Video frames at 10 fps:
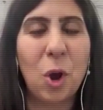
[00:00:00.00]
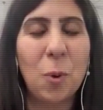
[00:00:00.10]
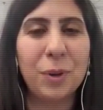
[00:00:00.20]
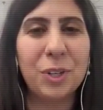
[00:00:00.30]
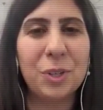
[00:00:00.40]

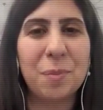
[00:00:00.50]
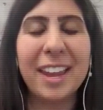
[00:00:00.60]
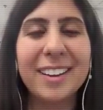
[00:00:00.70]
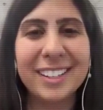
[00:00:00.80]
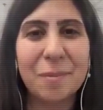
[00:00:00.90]
hope and
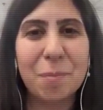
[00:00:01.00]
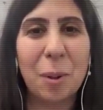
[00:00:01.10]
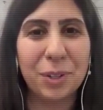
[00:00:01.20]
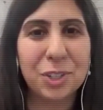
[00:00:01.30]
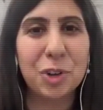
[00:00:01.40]
humanity in
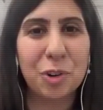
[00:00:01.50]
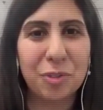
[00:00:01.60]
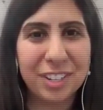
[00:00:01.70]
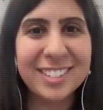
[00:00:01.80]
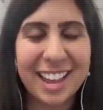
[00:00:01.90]
public
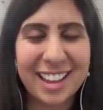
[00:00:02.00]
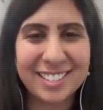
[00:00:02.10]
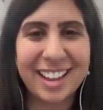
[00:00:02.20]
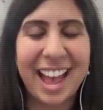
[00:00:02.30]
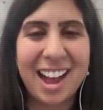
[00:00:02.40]
service as
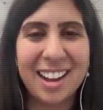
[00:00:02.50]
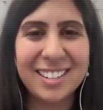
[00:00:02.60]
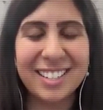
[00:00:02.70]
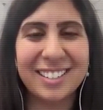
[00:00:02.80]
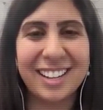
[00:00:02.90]
an
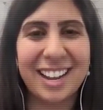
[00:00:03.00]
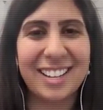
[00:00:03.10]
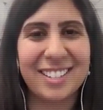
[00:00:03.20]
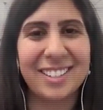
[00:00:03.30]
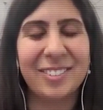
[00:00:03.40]
act and
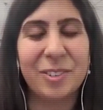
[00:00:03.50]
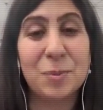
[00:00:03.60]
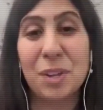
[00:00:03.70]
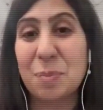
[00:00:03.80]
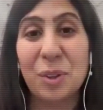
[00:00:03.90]
as a
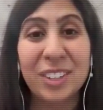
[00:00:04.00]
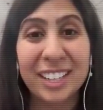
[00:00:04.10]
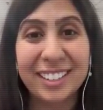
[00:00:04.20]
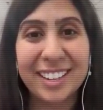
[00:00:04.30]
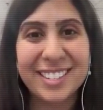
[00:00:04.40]

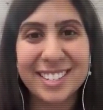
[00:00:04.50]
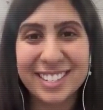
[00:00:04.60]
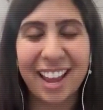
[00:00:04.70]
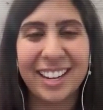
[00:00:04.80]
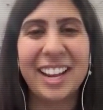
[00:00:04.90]
responsibility in
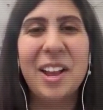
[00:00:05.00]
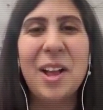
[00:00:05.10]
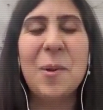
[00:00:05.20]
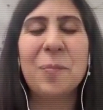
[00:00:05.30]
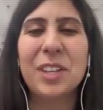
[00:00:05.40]
society.
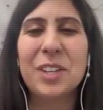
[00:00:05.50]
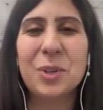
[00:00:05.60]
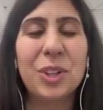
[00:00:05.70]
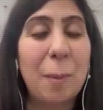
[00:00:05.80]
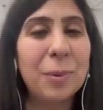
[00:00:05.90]

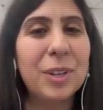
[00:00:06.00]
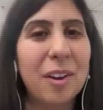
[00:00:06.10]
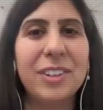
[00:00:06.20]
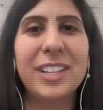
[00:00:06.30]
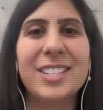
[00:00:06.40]
So collaborative
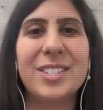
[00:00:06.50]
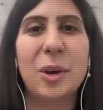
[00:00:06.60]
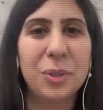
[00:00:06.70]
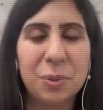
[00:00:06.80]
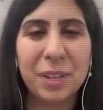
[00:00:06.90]
governance
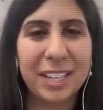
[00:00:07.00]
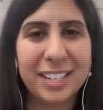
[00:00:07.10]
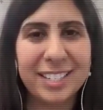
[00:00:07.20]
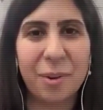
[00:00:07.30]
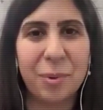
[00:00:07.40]
also
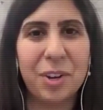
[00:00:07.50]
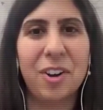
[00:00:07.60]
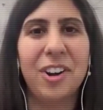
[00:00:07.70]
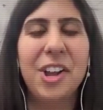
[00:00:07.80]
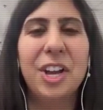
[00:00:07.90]
means that we
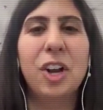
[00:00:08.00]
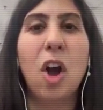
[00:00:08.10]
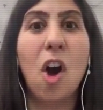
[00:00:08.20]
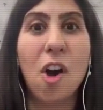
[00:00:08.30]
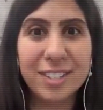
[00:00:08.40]
are
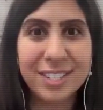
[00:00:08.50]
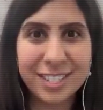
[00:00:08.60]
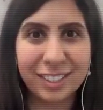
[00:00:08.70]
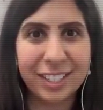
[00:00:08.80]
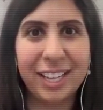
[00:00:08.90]

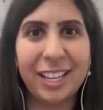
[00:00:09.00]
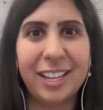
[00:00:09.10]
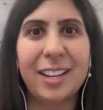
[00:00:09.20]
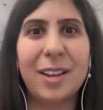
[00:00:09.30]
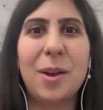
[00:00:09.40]

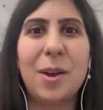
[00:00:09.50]
constantly